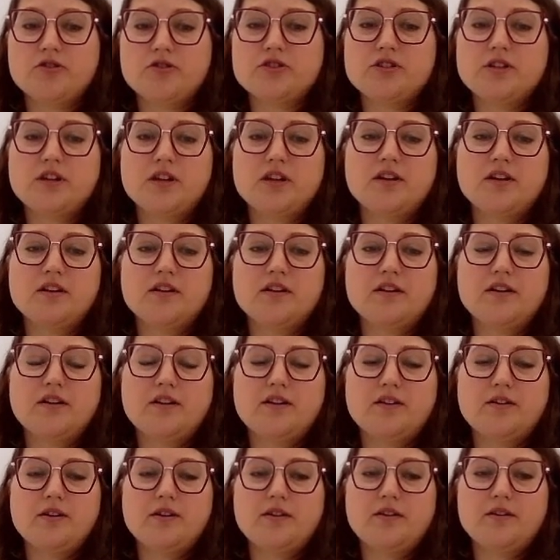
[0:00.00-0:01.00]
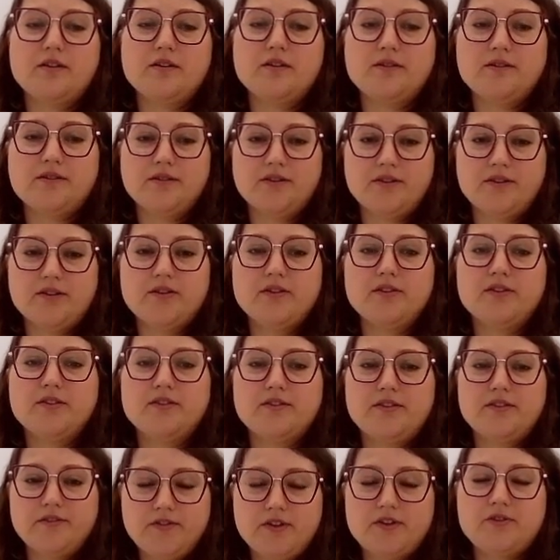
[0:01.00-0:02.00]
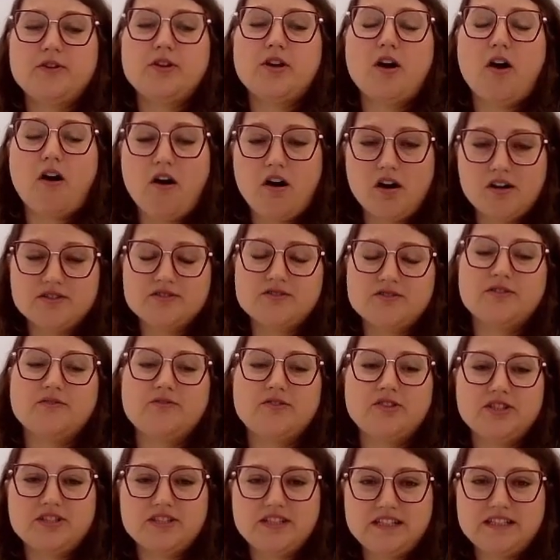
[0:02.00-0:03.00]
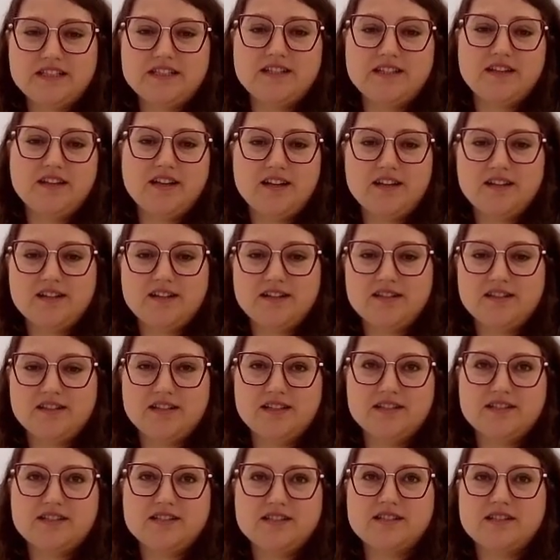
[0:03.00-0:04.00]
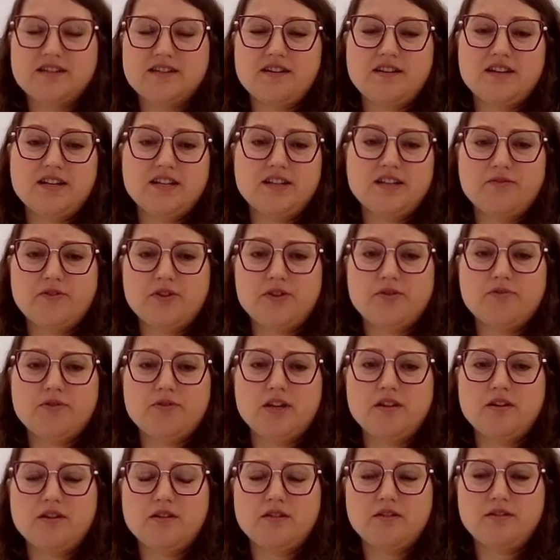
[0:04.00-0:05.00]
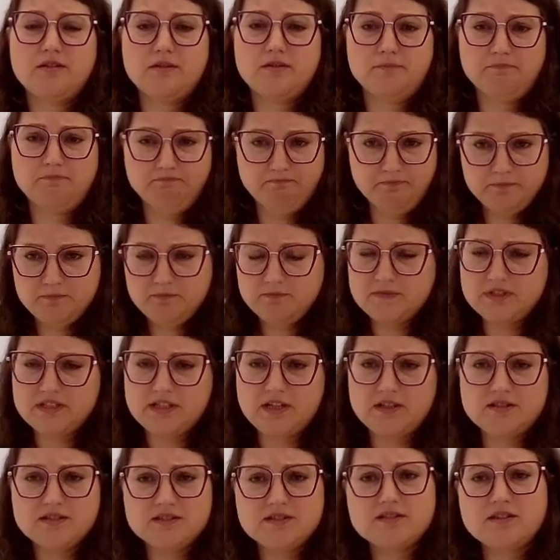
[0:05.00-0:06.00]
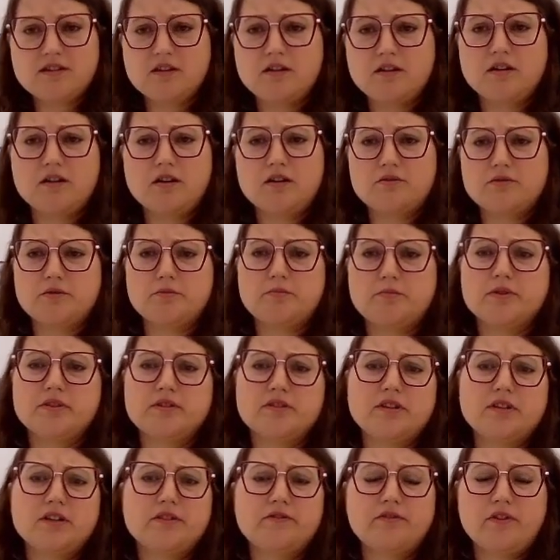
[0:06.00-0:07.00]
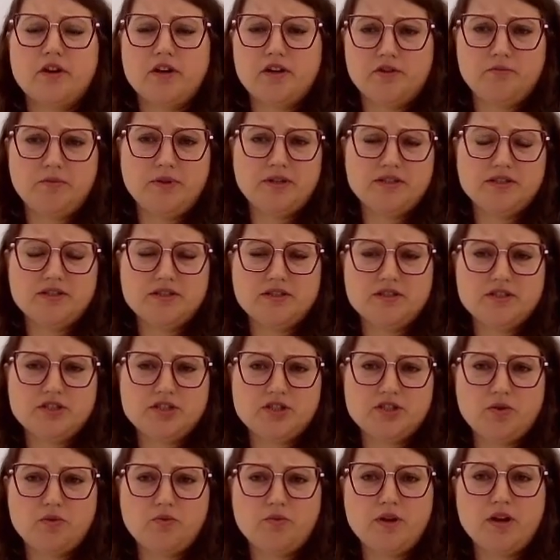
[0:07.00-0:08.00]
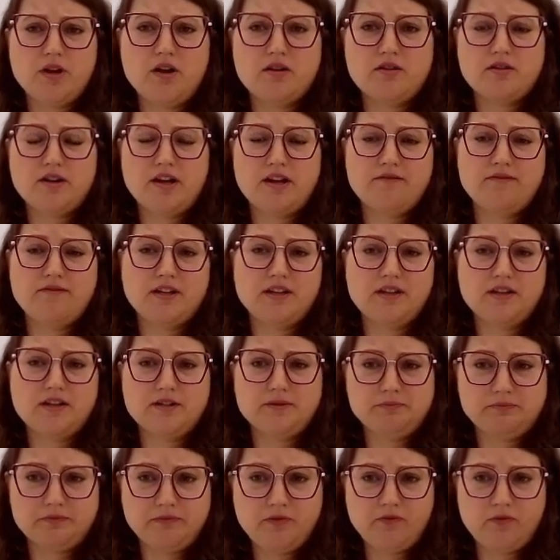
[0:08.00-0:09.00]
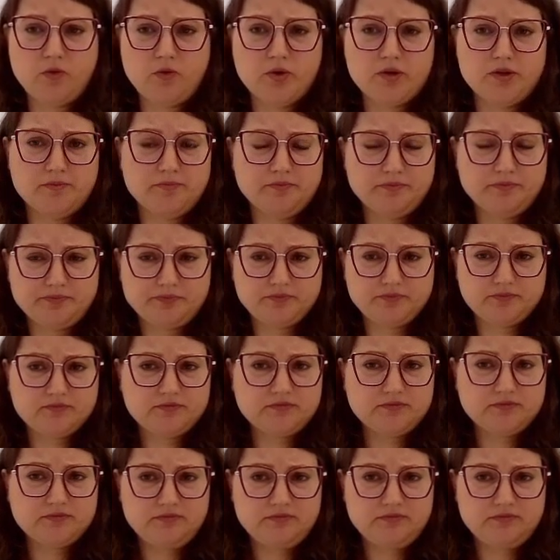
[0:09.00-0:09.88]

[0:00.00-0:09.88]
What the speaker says: crossing the very heart of the city, and it's in a very dense urban environment. So we are having 4